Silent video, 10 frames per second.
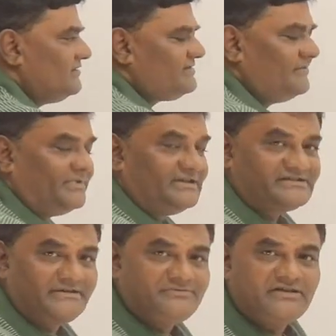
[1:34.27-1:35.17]
Simple
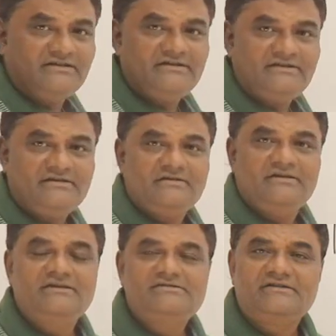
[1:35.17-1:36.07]
steps are there,
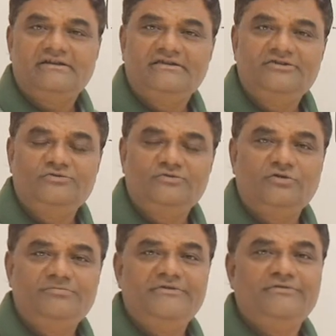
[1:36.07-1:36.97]
inserting a new
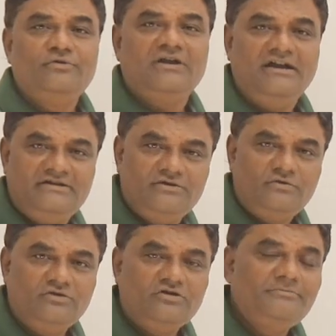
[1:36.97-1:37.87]
node before head
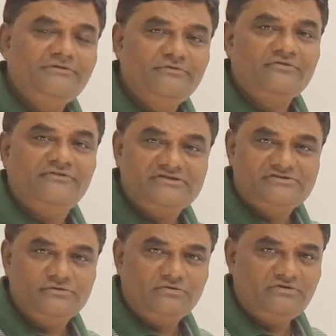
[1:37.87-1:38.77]
node or before
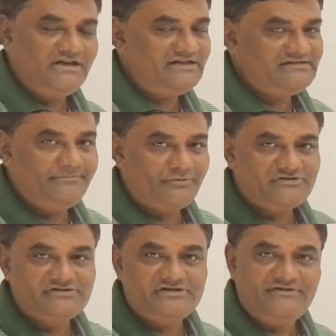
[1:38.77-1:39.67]
first node, that same
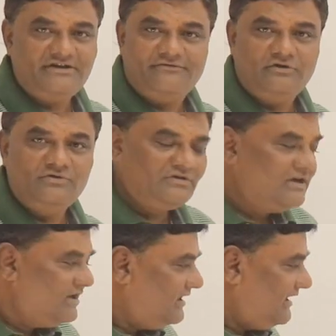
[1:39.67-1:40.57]
procedure we have
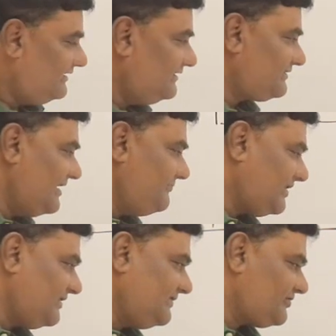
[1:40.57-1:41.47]
followed, and the time
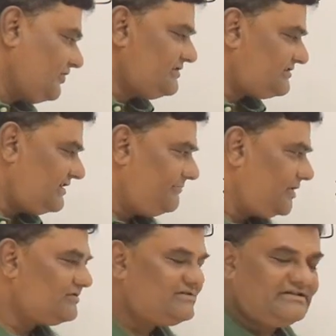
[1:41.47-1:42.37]
taken is constant
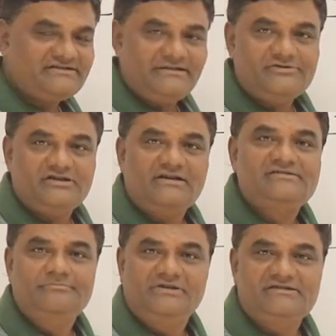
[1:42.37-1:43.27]
because the steps are
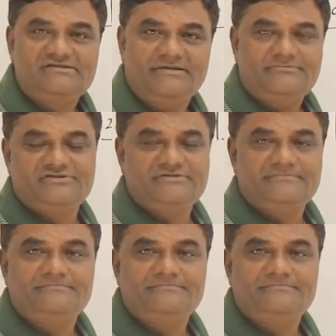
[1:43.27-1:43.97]
simple steps.